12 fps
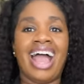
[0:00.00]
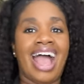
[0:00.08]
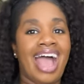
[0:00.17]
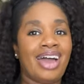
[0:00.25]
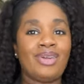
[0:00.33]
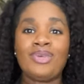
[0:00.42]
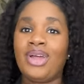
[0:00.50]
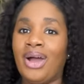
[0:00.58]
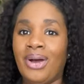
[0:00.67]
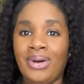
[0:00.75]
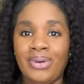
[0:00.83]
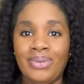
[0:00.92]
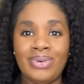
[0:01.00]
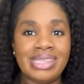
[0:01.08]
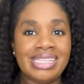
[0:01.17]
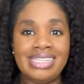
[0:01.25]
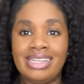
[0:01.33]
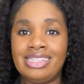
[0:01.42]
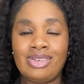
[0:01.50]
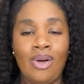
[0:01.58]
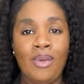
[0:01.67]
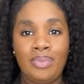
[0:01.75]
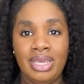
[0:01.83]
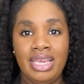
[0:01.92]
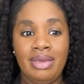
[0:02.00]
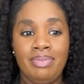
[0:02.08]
I don't know what the deal is going to be,